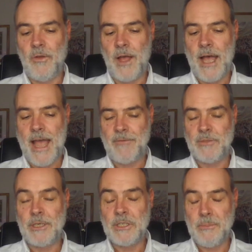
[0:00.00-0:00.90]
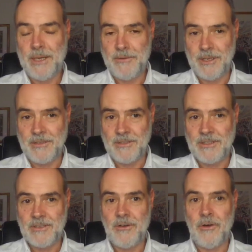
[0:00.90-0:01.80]
I have some
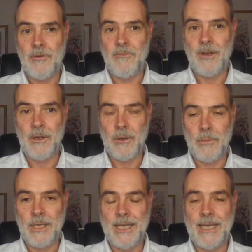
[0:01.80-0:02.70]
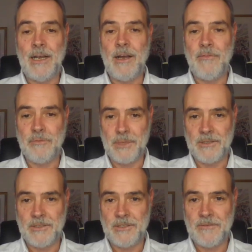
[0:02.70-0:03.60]
experience of lobbying
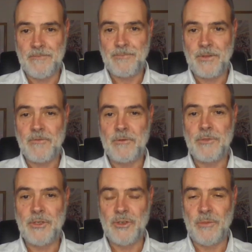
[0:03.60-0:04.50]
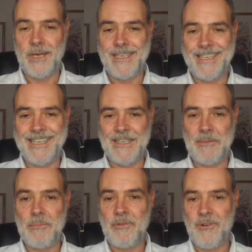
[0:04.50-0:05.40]
government from the job I did
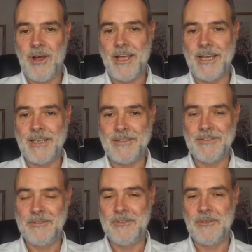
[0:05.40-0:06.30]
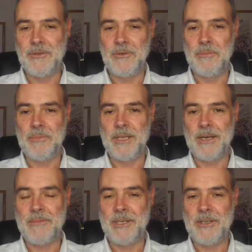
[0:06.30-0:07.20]
prior to
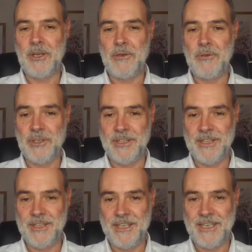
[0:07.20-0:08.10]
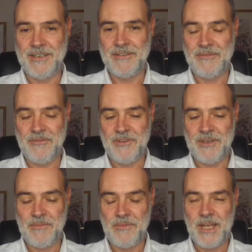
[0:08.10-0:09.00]
becoming a coach in, in
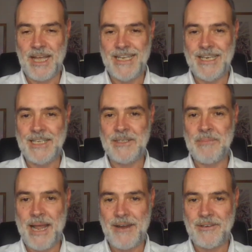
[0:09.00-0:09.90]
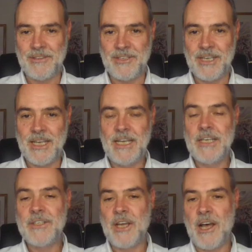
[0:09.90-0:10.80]
for alienated parents.
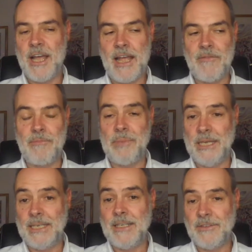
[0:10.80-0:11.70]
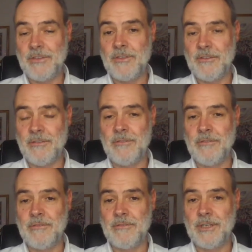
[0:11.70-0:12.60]
So I have been into
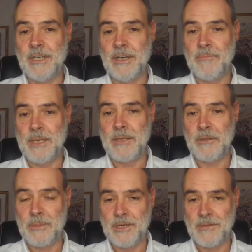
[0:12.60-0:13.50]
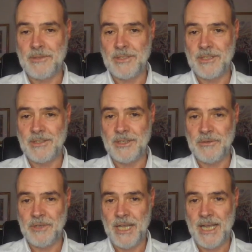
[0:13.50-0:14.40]
governmental departments in
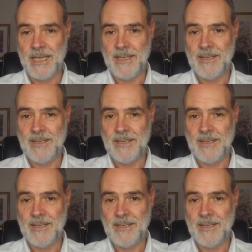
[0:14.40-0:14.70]
the UK,